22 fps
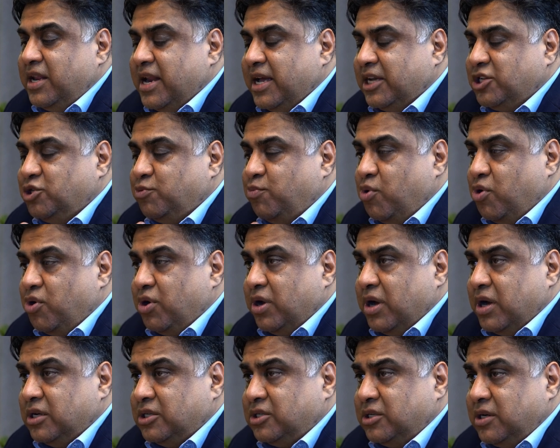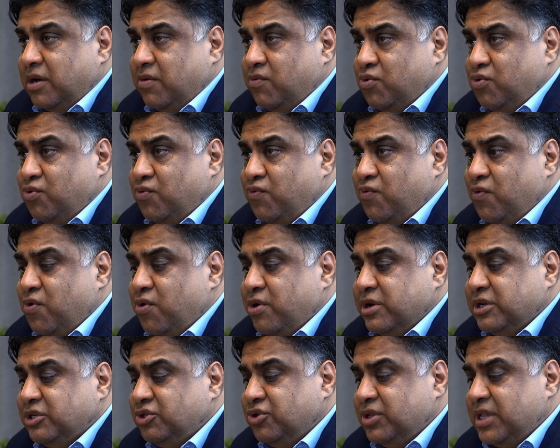next podcast, I want to
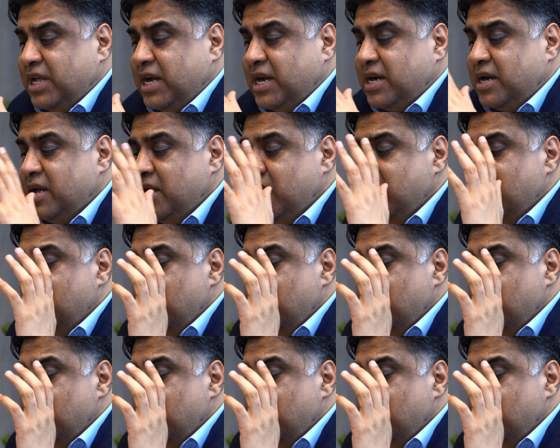focus on that.